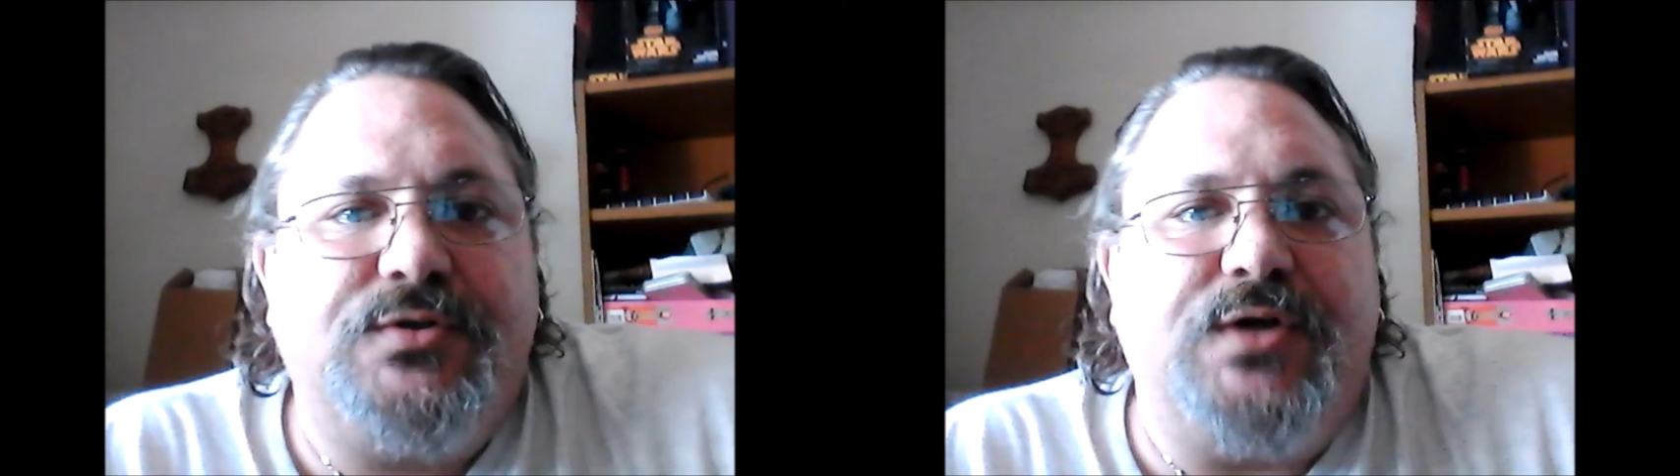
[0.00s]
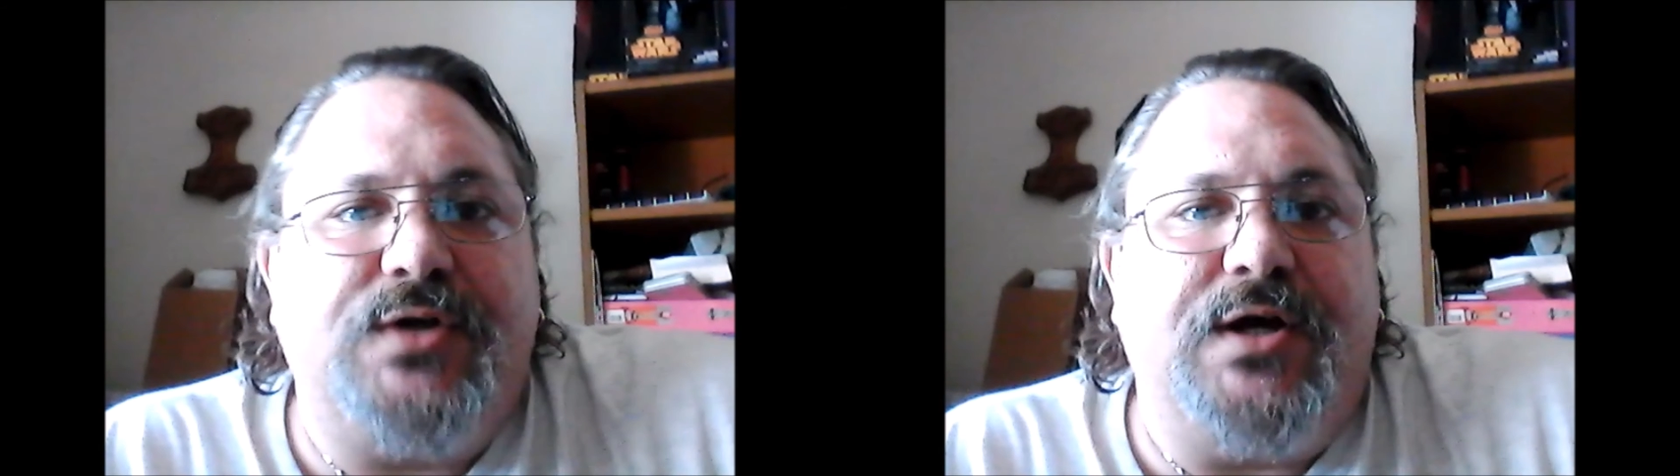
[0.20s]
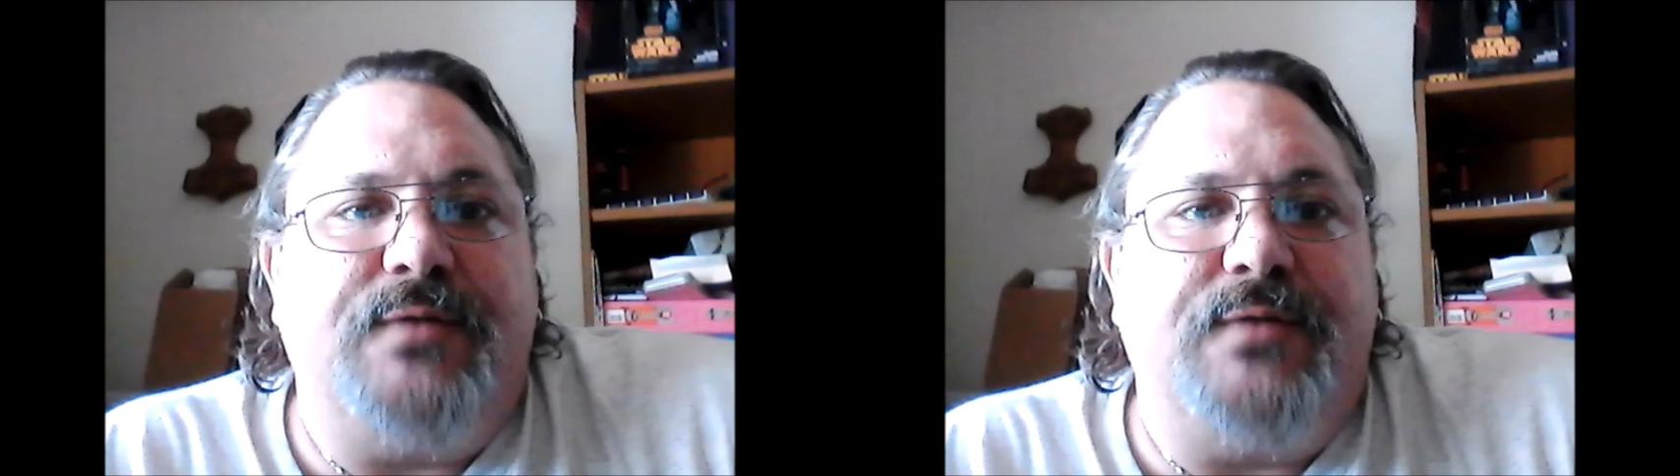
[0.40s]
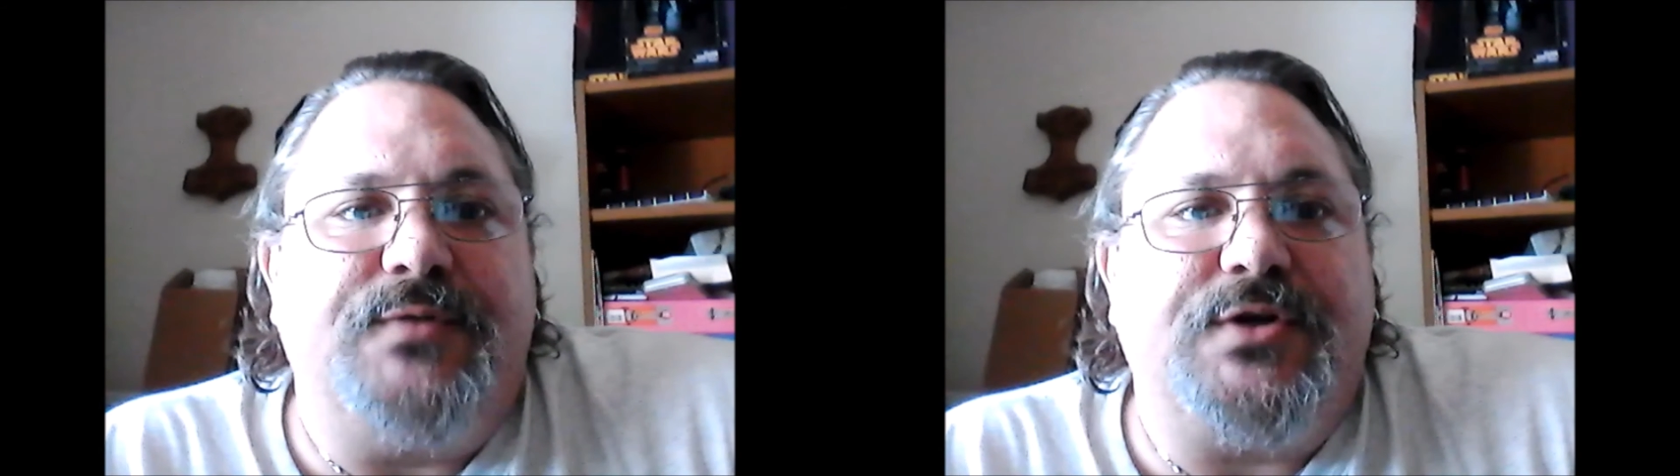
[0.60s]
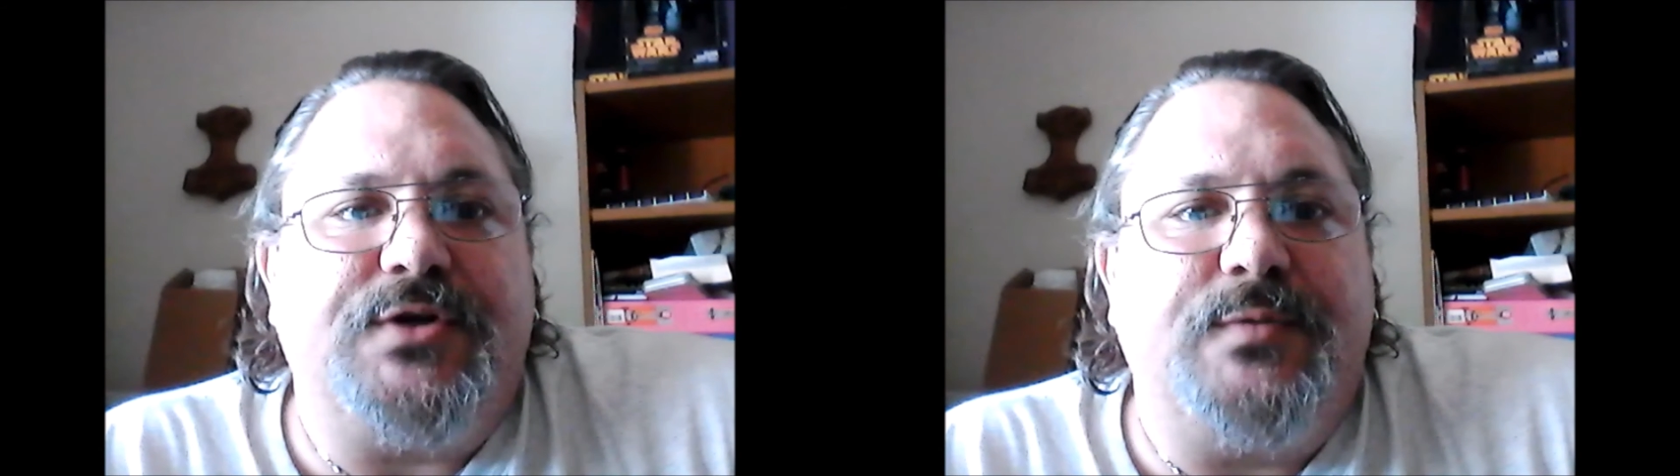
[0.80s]
They're
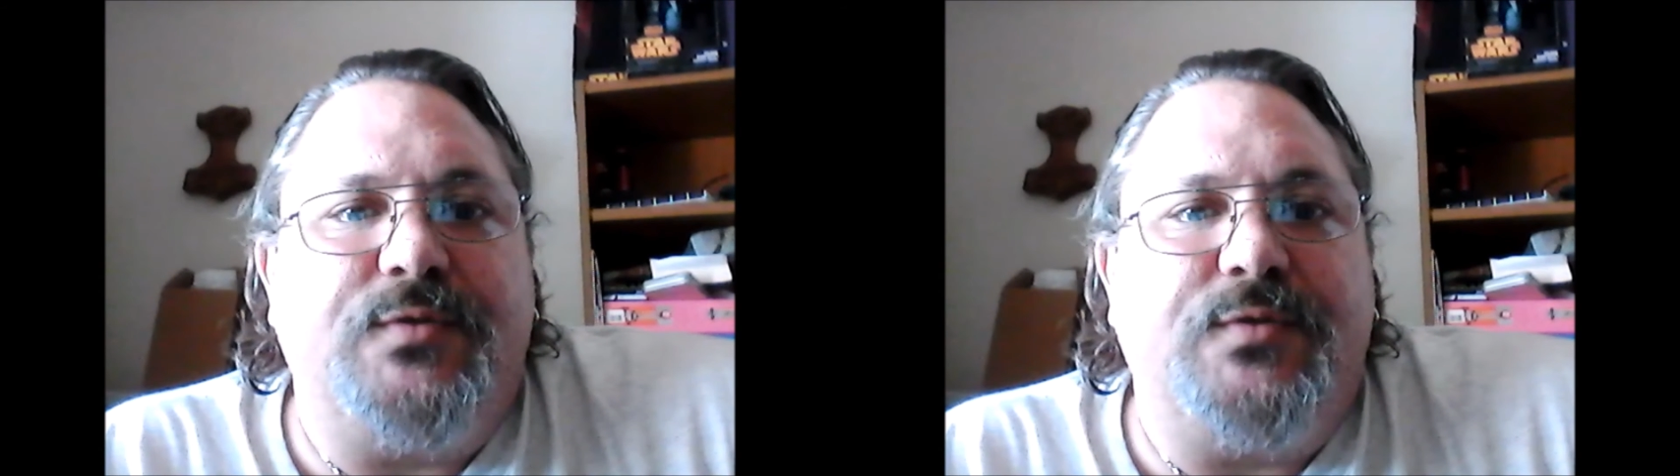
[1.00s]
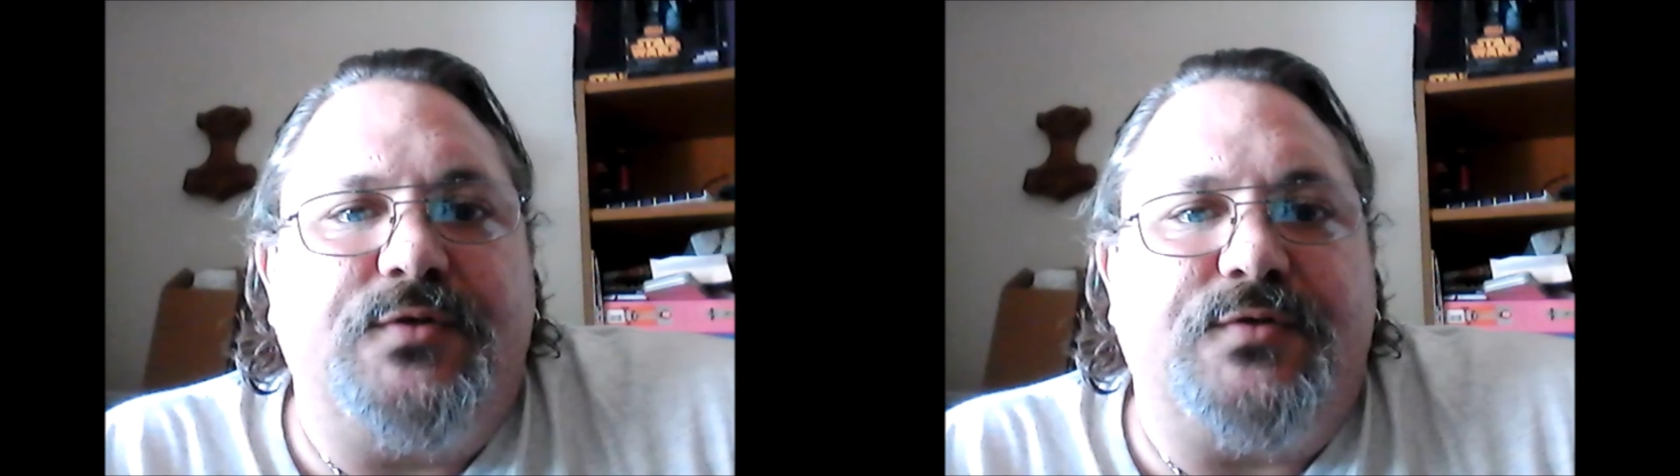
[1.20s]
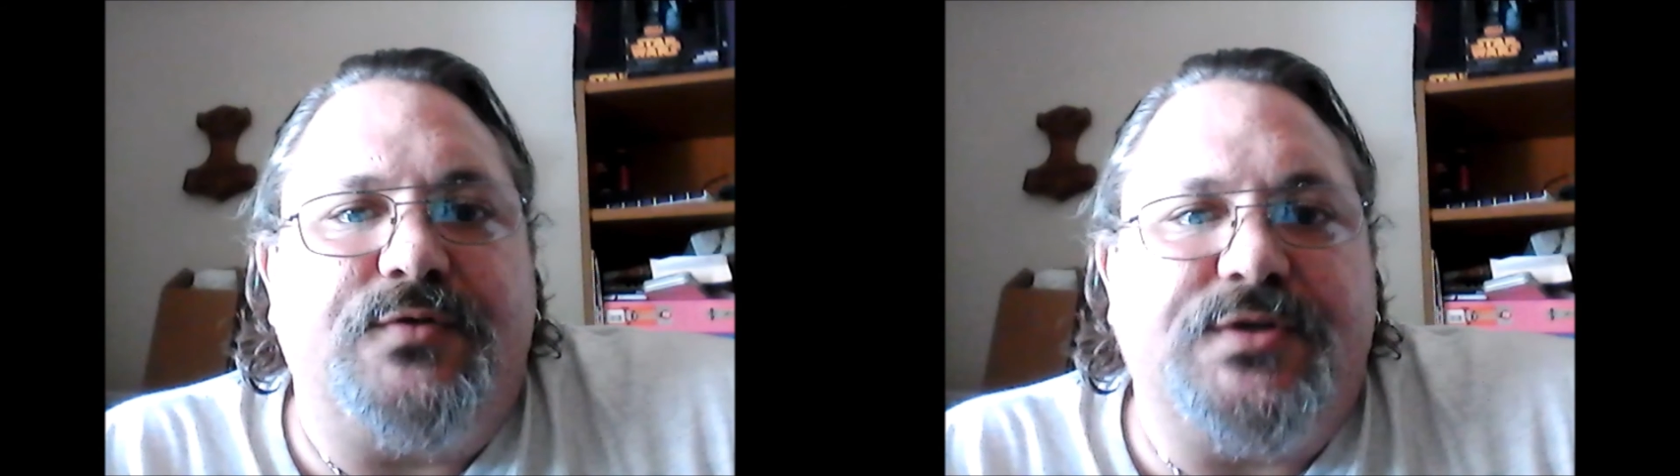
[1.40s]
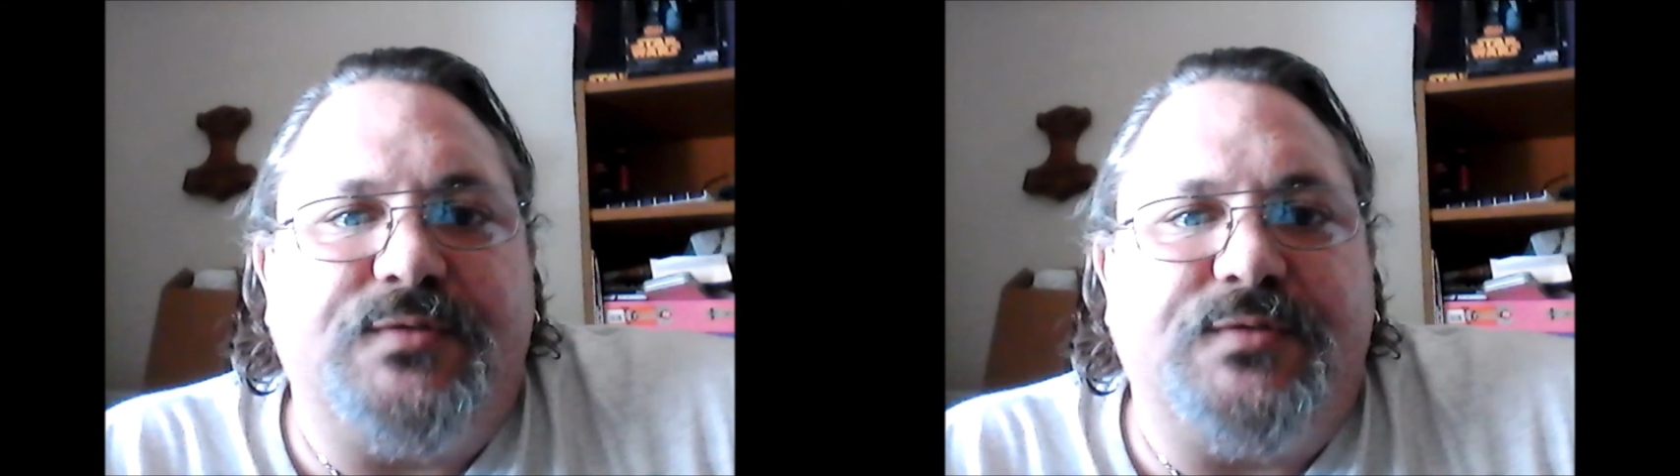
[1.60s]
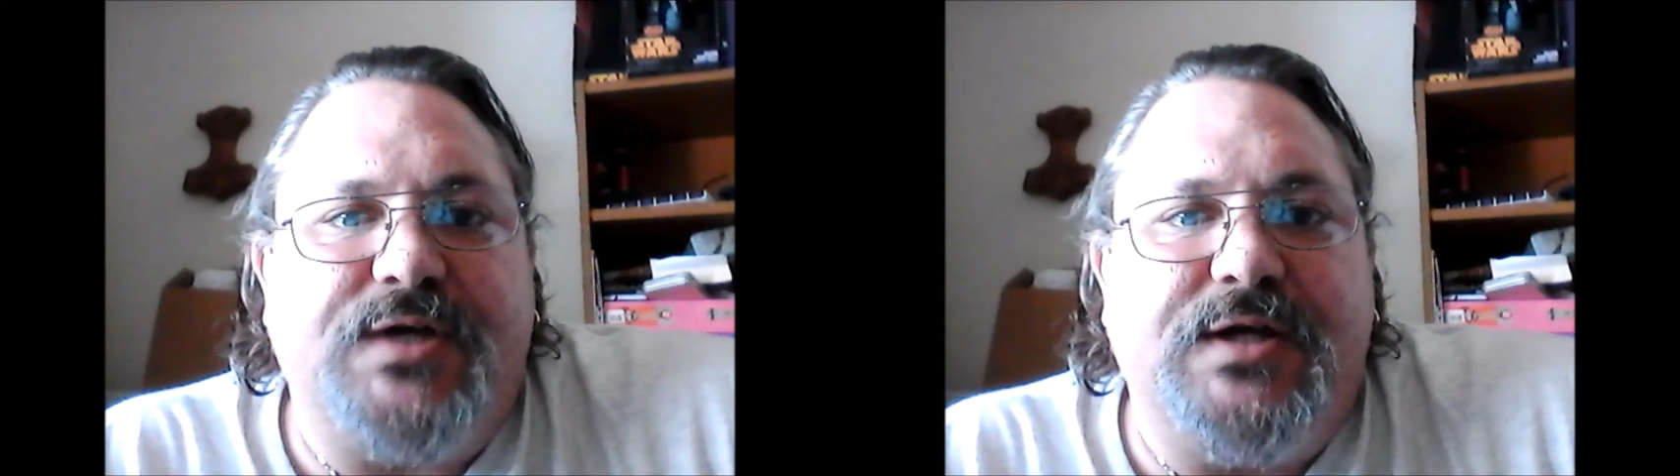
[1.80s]
going to be with you for some
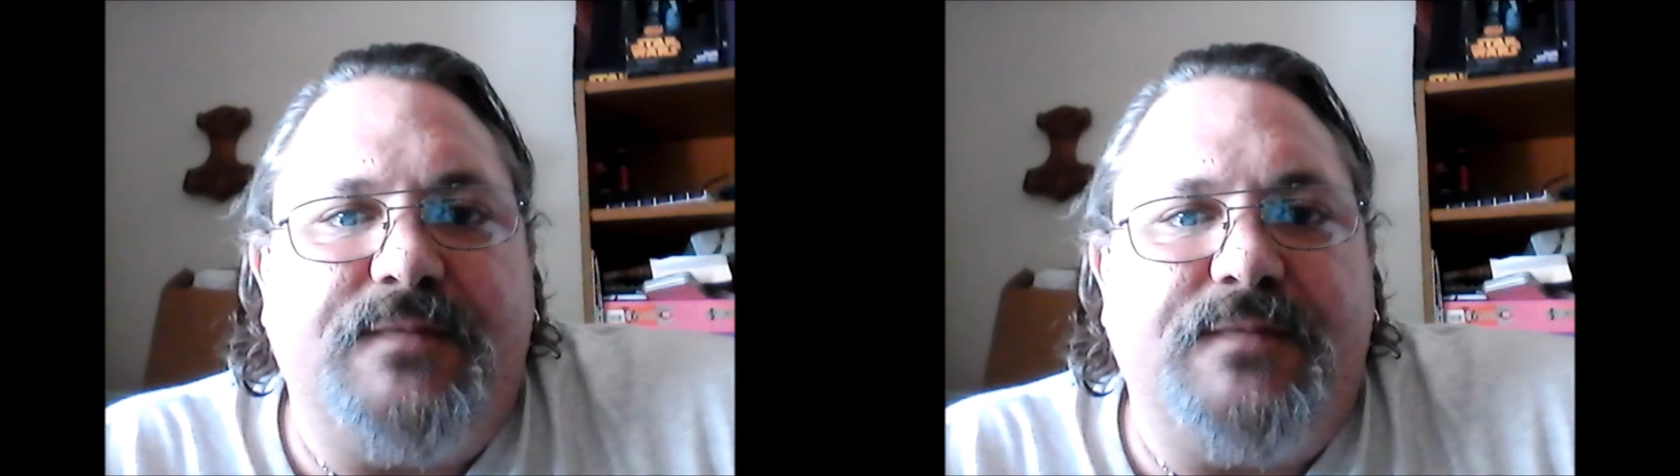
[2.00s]
time.